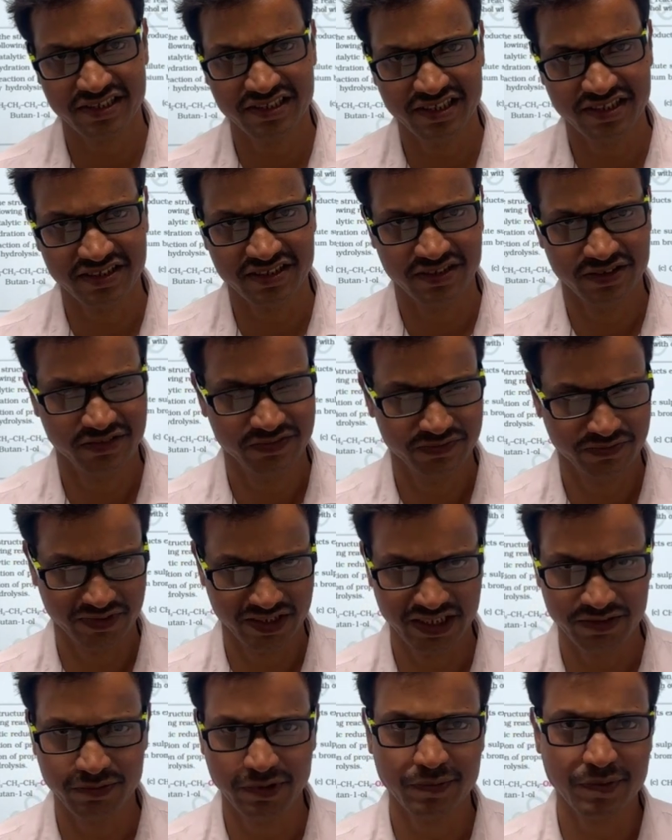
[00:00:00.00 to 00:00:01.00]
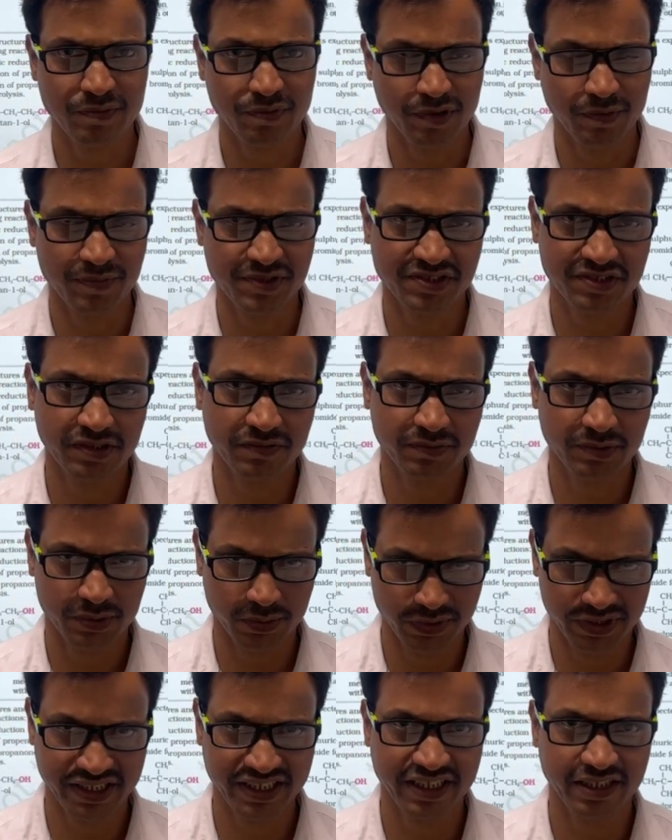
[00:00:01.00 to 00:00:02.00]
Grignard reagent, there will be a
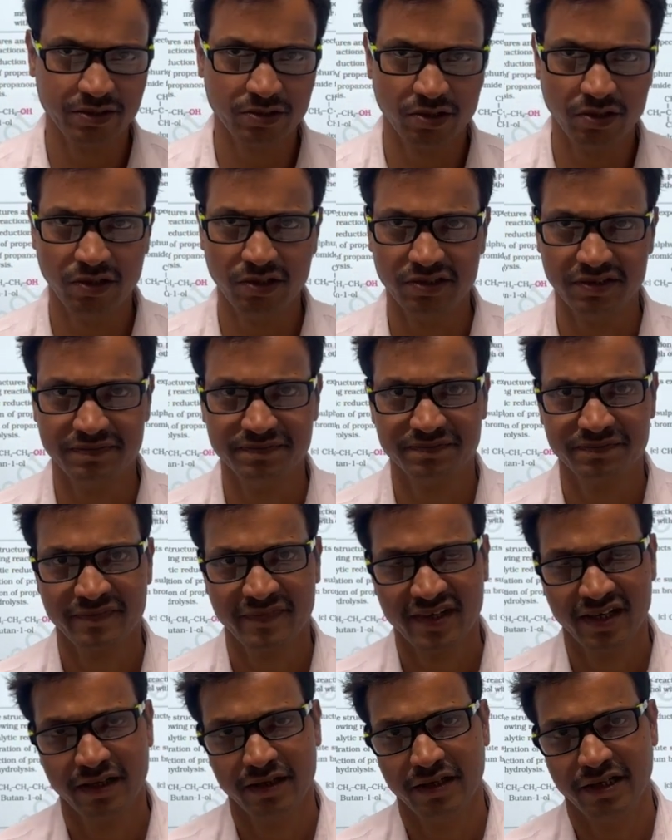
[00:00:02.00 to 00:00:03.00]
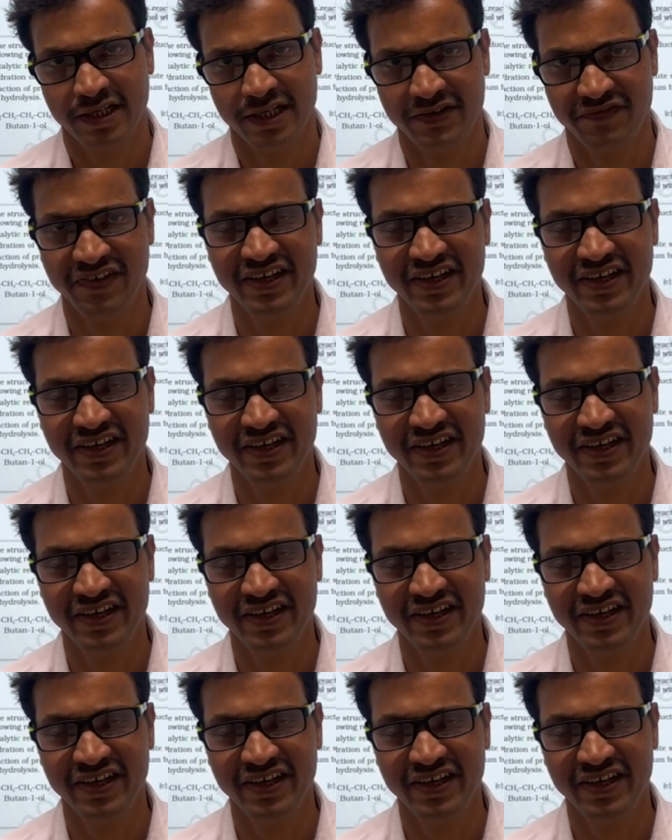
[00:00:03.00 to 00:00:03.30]
formation of 2-degree alcohol.